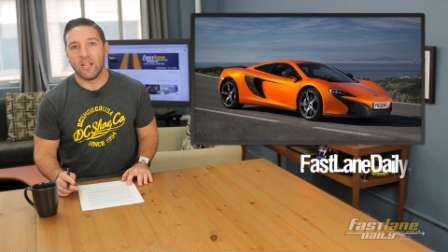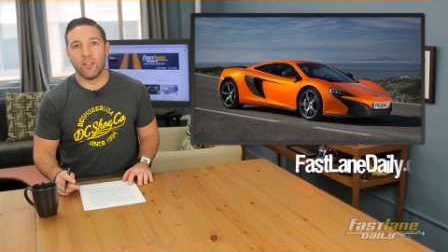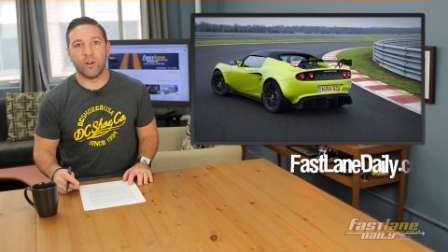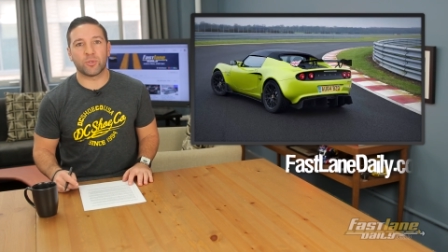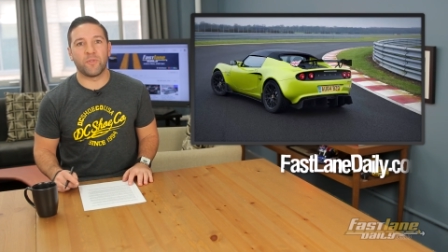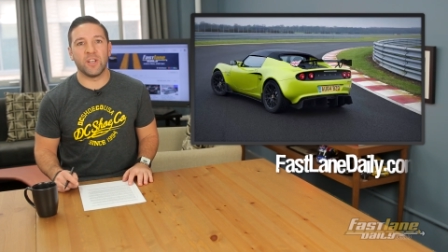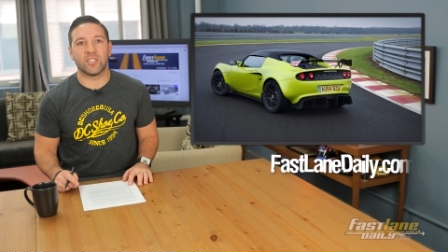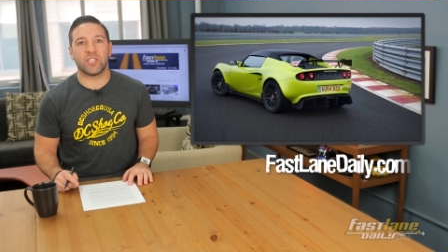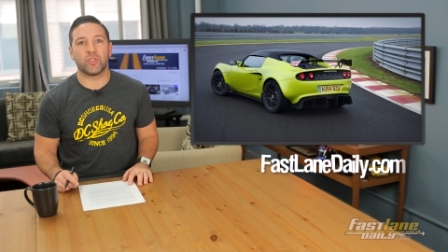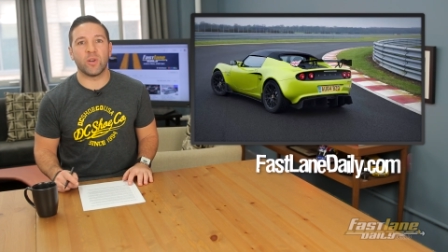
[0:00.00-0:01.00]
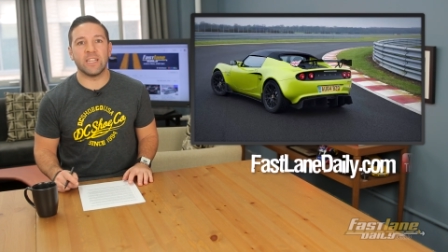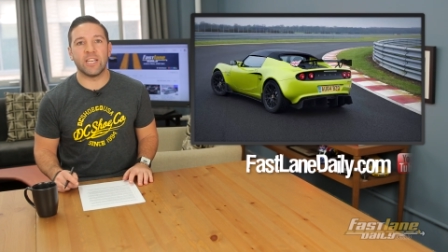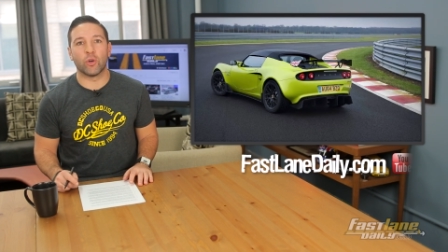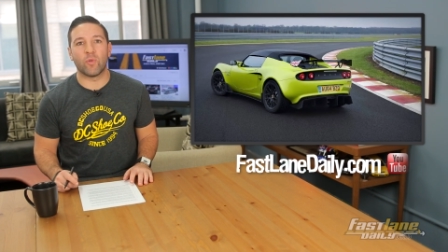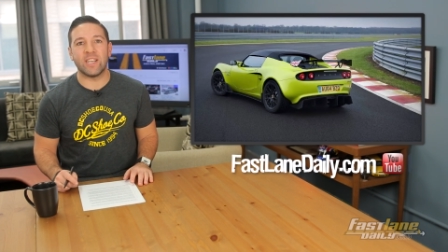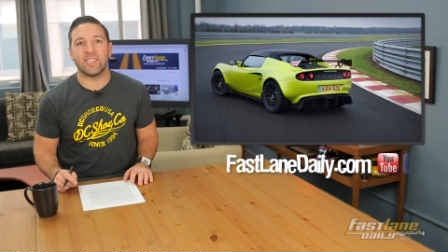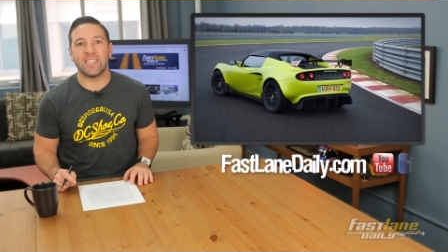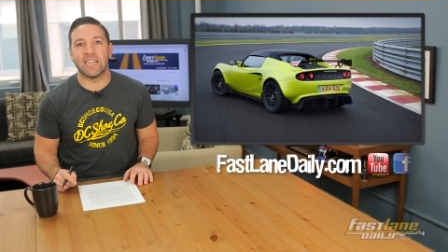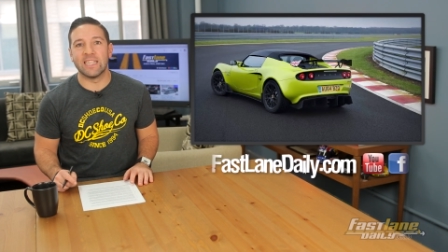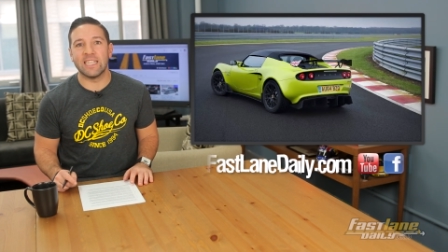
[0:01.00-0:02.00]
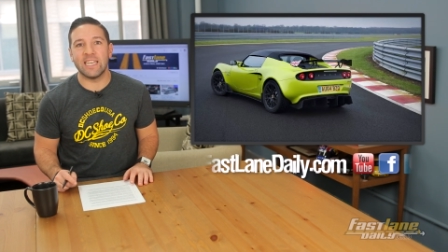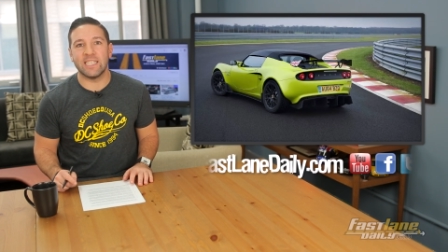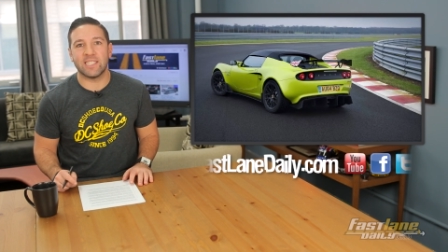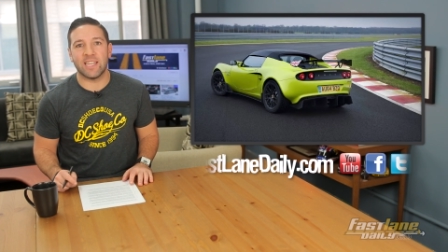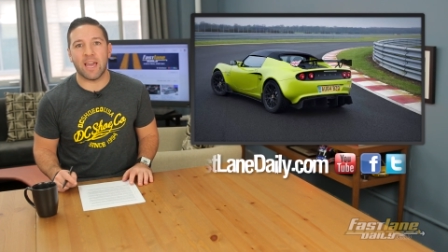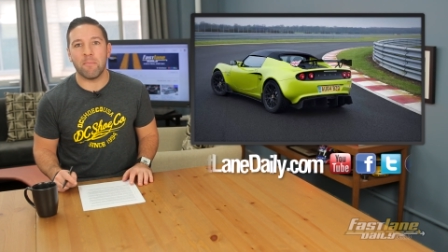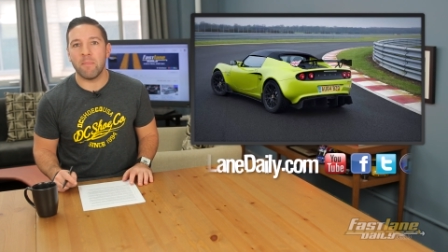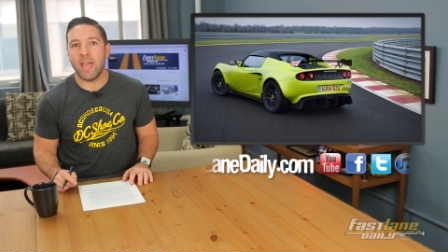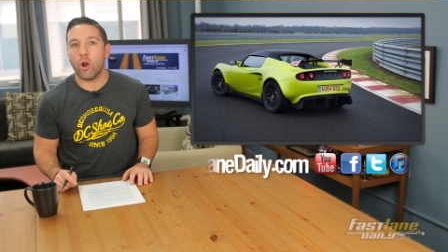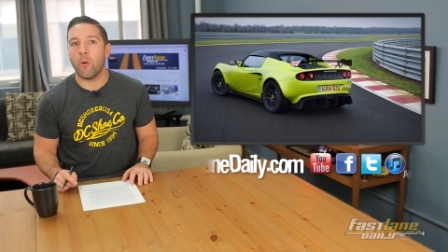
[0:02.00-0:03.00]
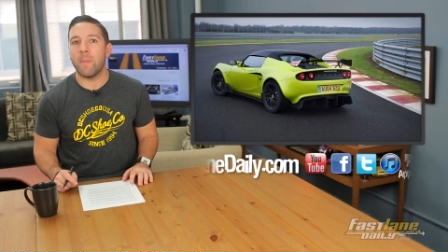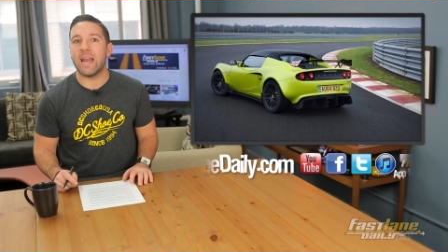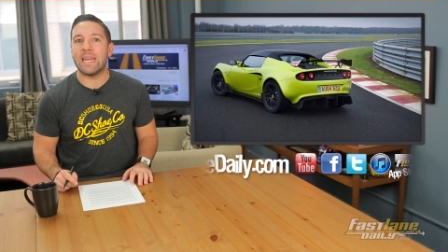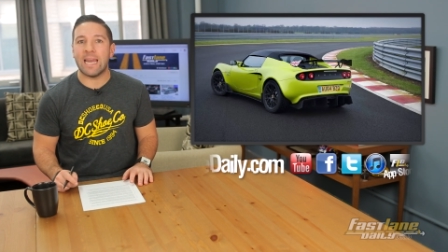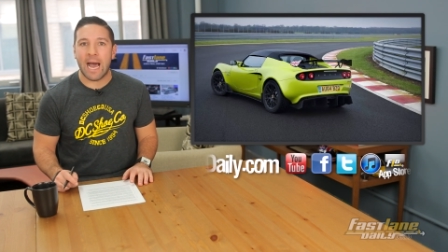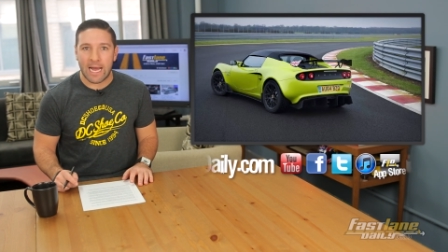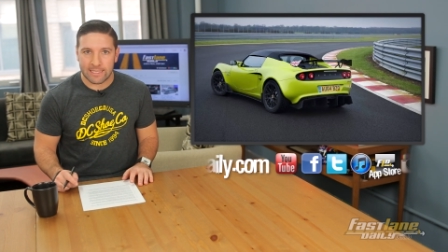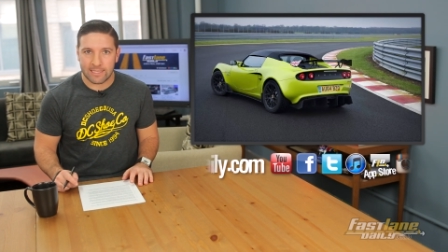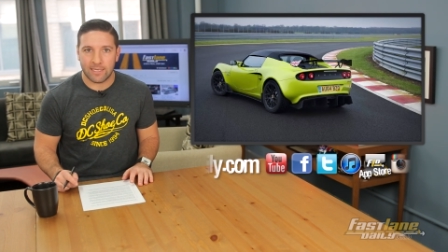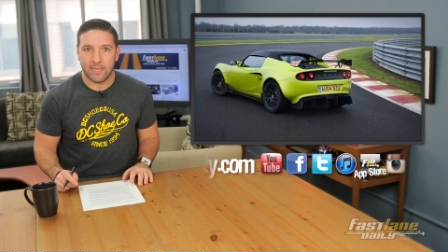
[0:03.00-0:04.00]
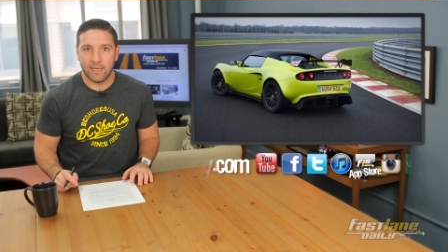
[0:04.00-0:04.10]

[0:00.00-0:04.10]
Lotus reveals a street legal racing Elise that may or may not